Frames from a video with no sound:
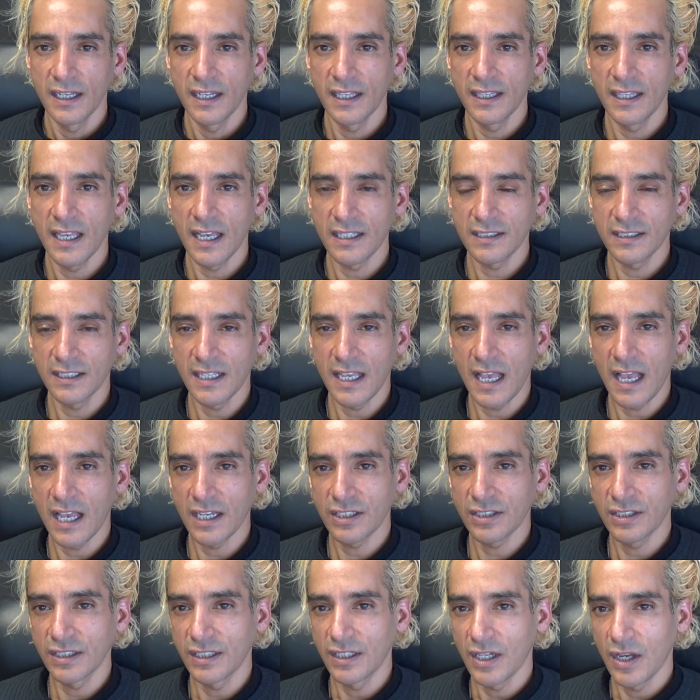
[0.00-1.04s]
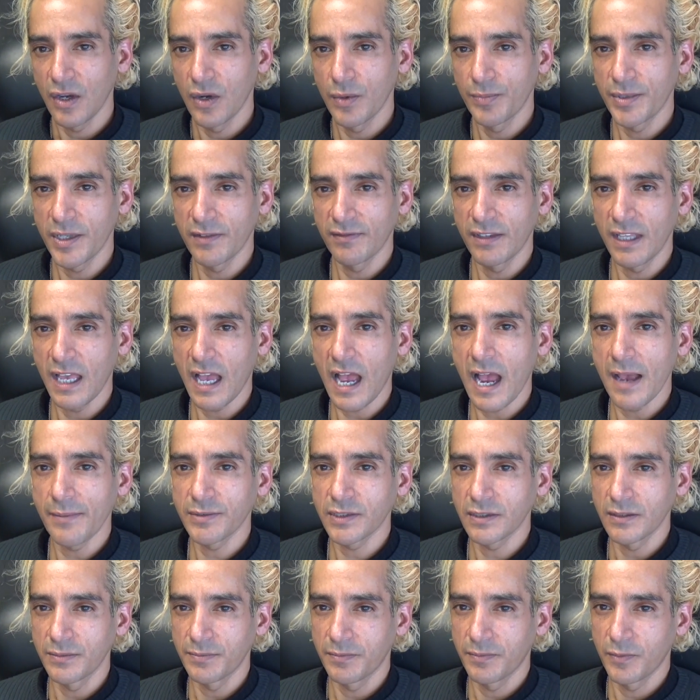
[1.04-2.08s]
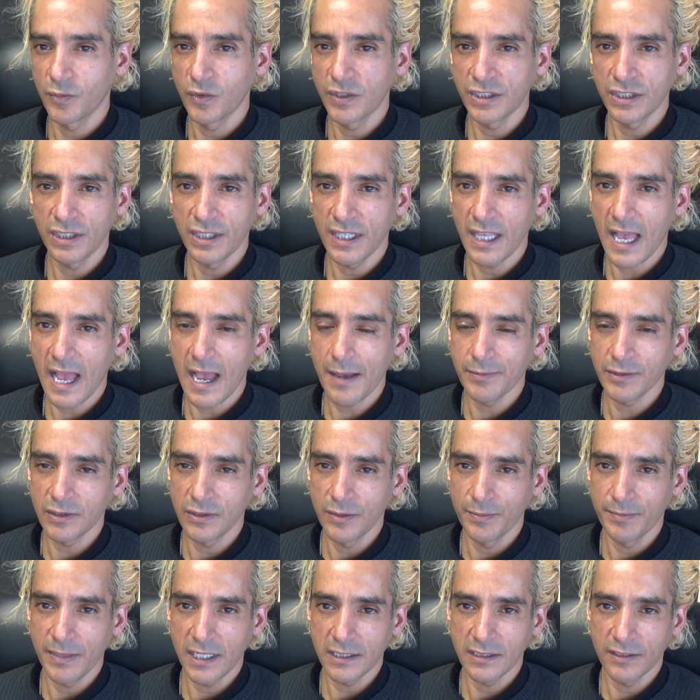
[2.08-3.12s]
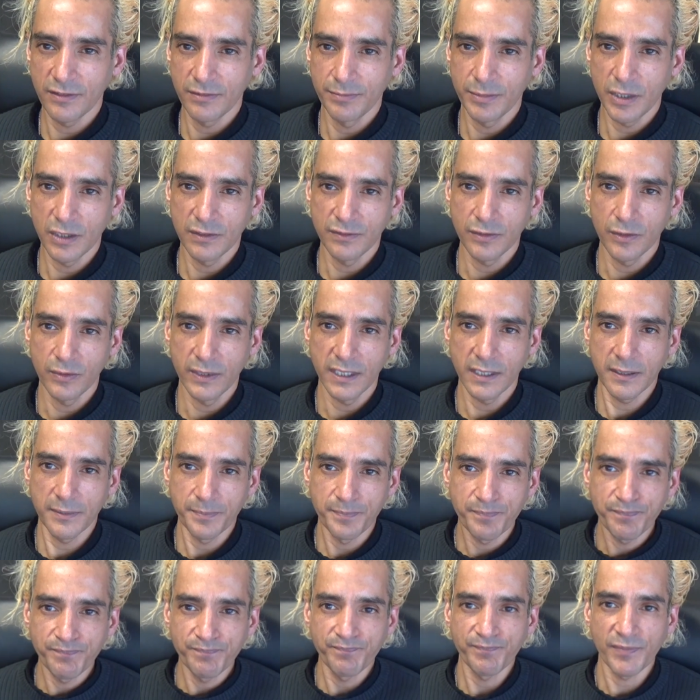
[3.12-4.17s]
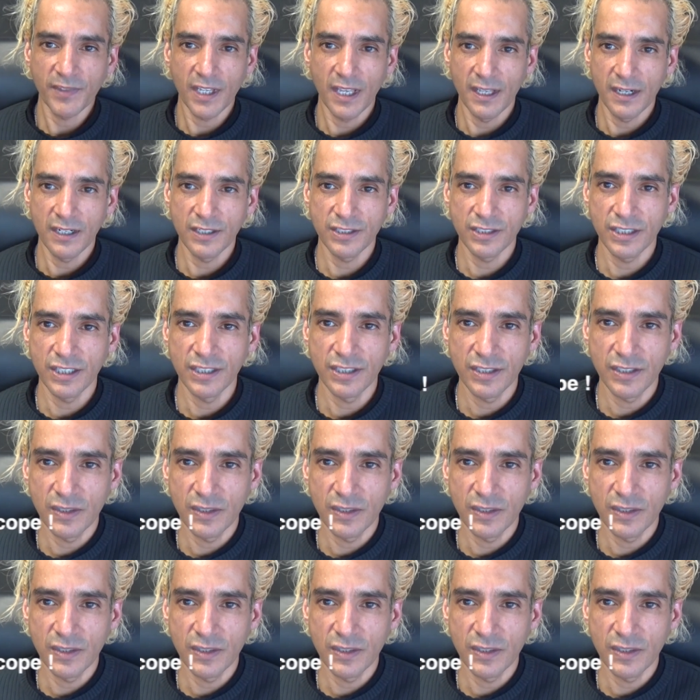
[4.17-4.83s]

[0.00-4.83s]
And that's the action. I hope you have the absolute, wishing the absolute best of a beautiful week. And I'll see you